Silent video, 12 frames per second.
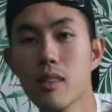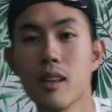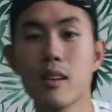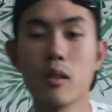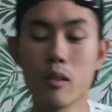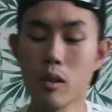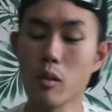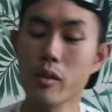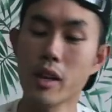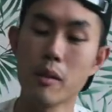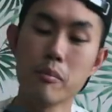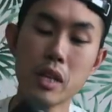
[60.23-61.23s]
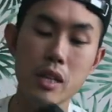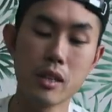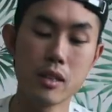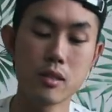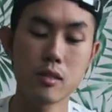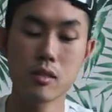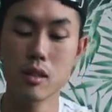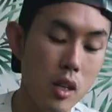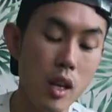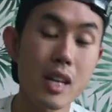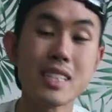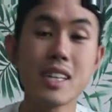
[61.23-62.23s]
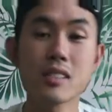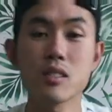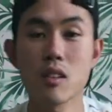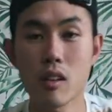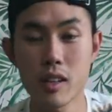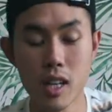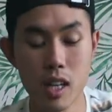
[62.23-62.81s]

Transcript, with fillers: that don't know what that means, a lot of DSLR